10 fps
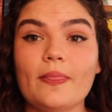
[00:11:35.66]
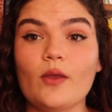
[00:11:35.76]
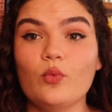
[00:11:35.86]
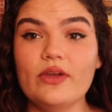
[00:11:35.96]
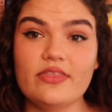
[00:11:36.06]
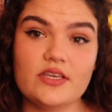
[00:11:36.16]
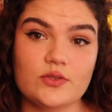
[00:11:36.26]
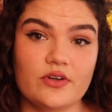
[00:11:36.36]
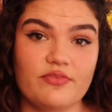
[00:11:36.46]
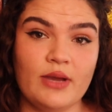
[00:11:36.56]
with this
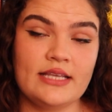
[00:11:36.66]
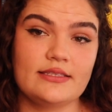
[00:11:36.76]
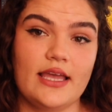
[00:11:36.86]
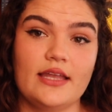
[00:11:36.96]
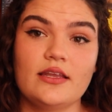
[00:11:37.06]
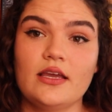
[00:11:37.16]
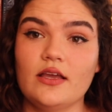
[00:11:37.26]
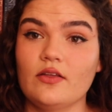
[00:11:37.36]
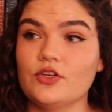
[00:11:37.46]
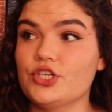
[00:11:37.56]
sort of mindset,
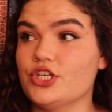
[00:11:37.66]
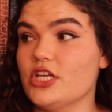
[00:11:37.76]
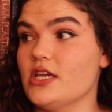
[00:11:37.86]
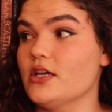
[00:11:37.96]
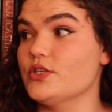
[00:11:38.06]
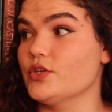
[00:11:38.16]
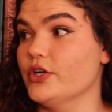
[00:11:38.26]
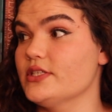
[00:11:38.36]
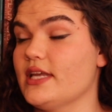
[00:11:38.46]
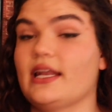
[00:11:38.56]
she
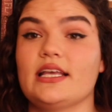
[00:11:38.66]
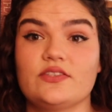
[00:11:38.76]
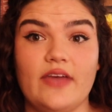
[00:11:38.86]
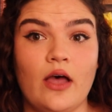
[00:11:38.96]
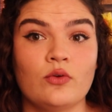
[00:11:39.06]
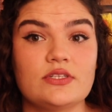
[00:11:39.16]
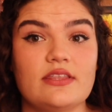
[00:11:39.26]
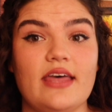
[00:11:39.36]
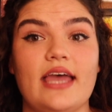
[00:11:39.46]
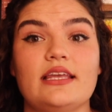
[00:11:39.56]
asserts and has found
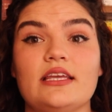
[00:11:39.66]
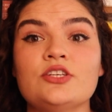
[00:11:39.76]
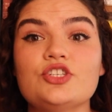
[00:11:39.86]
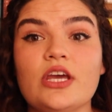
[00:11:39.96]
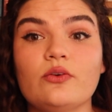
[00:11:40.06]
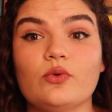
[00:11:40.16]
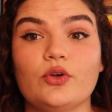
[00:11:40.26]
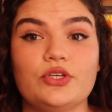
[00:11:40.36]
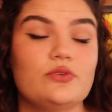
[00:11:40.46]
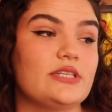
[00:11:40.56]
that in
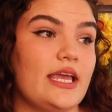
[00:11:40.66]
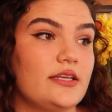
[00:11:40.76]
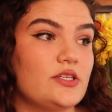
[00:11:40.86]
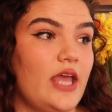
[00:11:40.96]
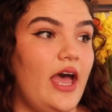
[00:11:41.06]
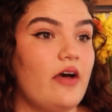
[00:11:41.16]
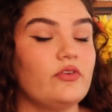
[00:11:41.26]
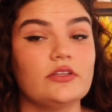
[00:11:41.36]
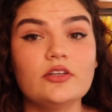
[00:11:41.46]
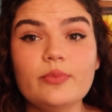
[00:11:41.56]
general, you tend to
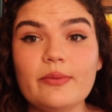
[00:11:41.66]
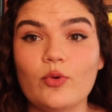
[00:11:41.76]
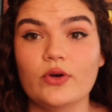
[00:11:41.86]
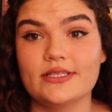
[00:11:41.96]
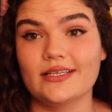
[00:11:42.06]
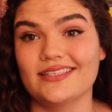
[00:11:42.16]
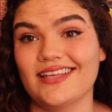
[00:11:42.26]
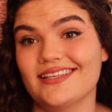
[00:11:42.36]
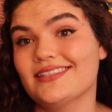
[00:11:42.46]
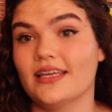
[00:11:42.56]
have a little bit more
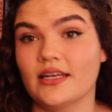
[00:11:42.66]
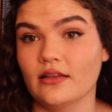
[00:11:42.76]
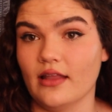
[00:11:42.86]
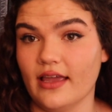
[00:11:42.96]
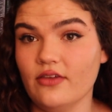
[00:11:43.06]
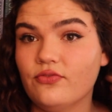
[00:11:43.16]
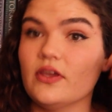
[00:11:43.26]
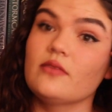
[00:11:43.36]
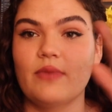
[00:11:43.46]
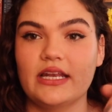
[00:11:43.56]
success in life
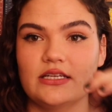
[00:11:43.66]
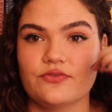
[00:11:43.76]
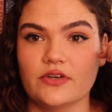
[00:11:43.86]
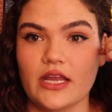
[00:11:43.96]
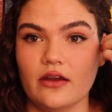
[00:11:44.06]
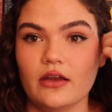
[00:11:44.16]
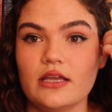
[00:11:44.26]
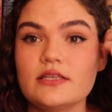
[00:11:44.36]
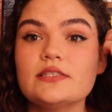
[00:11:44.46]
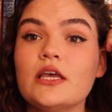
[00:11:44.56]
in many different
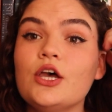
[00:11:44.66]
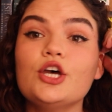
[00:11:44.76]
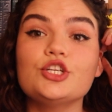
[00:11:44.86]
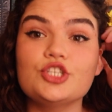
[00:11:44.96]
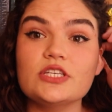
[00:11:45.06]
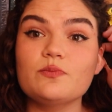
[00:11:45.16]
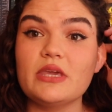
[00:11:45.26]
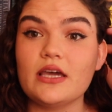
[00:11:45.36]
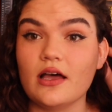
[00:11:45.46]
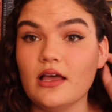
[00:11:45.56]
areas, just
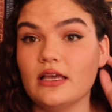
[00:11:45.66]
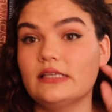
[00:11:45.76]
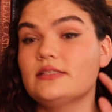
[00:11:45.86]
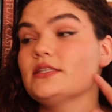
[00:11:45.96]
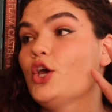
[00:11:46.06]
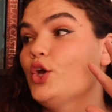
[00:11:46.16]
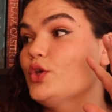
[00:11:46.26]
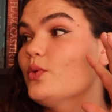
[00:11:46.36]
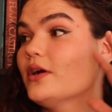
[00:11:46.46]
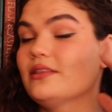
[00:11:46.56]
because
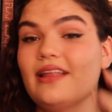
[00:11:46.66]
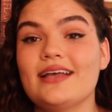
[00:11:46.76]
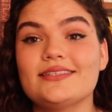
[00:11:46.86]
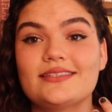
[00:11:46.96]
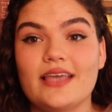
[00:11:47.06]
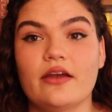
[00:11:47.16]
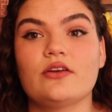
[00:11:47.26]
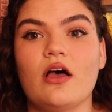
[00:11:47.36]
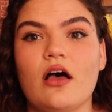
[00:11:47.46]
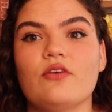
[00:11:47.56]
you are less
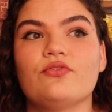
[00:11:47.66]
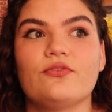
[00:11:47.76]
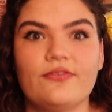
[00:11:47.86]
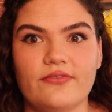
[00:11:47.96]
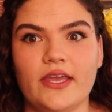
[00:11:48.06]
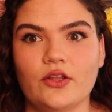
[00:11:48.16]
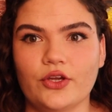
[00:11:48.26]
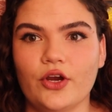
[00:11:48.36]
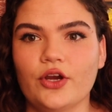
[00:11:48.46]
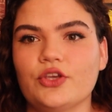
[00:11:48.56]
scared of
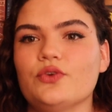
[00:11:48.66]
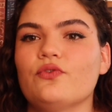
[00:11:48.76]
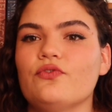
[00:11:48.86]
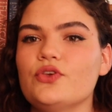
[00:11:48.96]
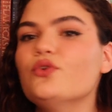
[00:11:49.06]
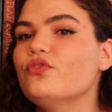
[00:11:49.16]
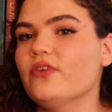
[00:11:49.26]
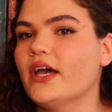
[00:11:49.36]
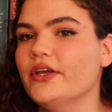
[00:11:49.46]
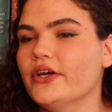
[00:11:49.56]
failure. You view
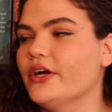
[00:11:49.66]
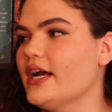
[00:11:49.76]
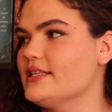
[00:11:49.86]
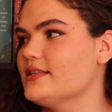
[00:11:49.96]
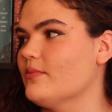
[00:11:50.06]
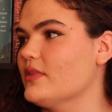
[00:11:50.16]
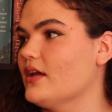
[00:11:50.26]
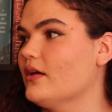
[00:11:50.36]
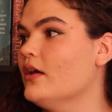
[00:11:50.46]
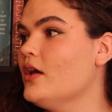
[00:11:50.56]
failure as
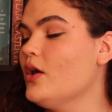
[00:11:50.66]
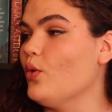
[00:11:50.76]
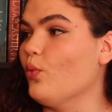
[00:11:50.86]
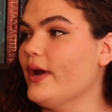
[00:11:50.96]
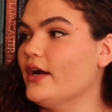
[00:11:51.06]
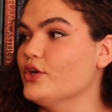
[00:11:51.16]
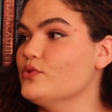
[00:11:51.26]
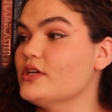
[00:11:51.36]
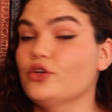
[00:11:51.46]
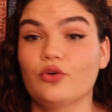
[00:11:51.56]
something where
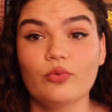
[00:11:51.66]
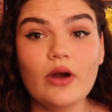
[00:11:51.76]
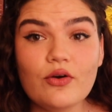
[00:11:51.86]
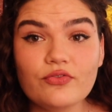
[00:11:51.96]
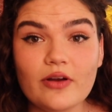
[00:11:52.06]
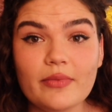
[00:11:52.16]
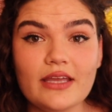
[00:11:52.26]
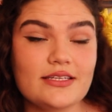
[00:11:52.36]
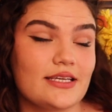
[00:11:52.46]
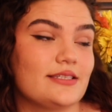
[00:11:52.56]
you can grow from
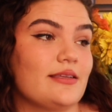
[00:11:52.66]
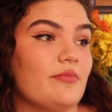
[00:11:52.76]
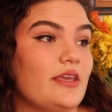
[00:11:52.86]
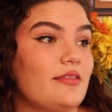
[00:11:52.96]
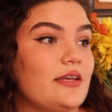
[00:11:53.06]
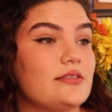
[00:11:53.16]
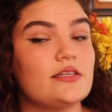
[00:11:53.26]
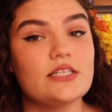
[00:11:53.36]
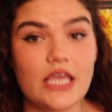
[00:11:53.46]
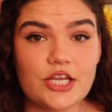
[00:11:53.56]
it. It's something that is
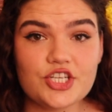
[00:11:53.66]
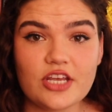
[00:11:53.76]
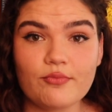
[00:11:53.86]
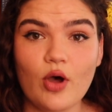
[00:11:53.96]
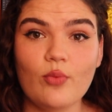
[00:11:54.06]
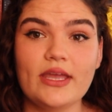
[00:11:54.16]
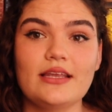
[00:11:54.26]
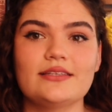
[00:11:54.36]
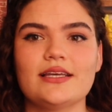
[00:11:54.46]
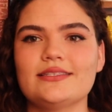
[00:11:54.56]
a teaching moment.
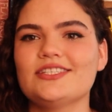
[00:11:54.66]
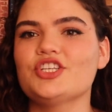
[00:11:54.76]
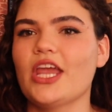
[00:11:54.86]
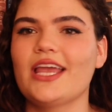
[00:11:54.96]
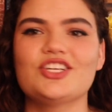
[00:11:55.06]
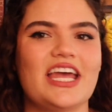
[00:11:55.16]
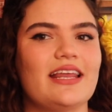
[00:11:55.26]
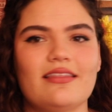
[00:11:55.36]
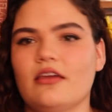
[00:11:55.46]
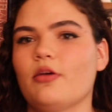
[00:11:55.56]
It doesn't change
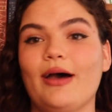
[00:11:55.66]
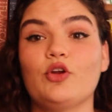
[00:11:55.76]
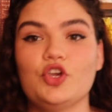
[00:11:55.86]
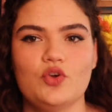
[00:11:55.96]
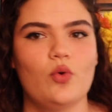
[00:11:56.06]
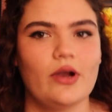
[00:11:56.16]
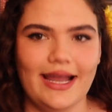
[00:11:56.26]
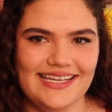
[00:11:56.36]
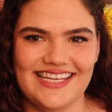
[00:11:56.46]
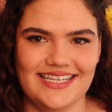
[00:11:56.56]
anything about your
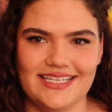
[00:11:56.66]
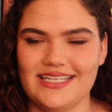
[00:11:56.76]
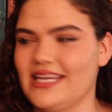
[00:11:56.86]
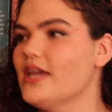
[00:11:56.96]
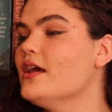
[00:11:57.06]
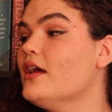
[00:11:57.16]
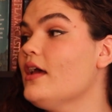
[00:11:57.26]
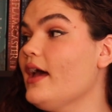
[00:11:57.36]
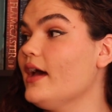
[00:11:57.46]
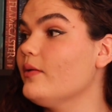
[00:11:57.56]
identity.
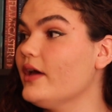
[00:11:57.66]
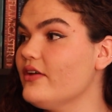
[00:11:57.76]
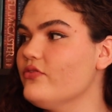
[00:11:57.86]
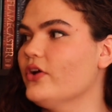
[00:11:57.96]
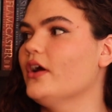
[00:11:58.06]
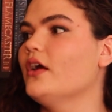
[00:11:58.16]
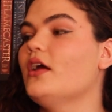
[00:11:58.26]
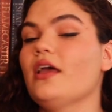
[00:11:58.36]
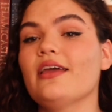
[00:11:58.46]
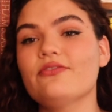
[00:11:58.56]
However,
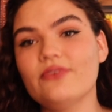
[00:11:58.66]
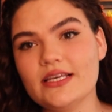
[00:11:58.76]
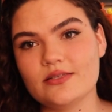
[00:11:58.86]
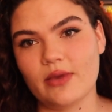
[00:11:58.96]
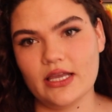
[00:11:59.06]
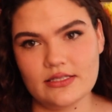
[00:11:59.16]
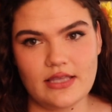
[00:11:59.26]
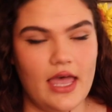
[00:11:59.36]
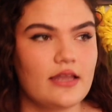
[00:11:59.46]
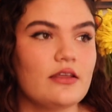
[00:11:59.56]
a fixed
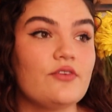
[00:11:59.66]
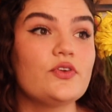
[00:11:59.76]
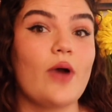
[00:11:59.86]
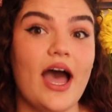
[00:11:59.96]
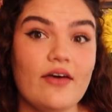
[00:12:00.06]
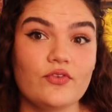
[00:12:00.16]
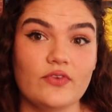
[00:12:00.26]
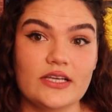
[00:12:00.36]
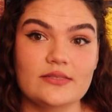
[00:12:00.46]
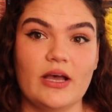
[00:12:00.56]
mindset, if you have a fixed